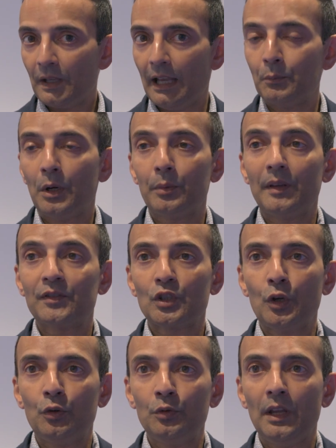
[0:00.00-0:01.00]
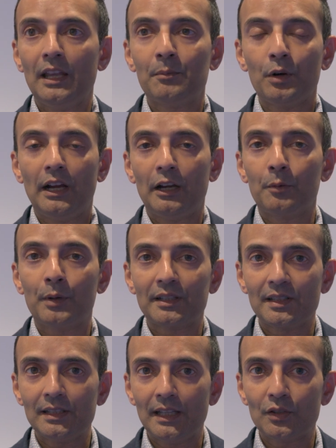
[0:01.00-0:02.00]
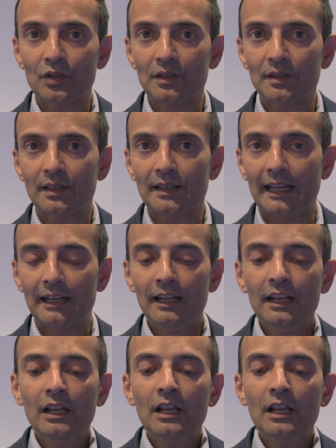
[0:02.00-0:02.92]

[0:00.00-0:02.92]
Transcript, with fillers: and what we've shown in prior presentations is that